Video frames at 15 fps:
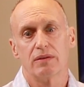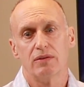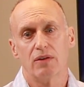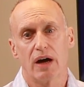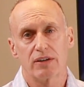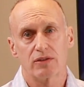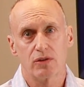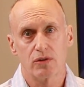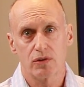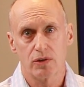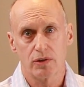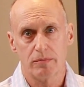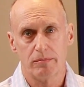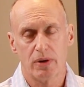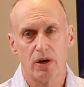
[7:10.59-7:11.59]
not so
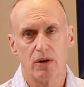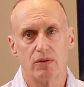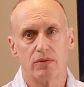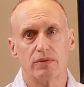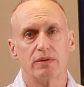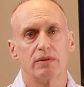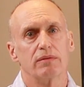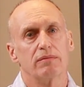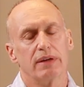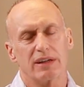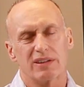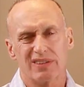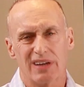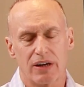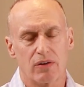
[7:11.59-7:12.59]
good bone,
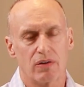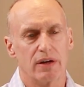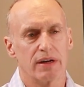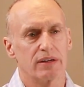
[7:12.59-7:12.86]
etc.,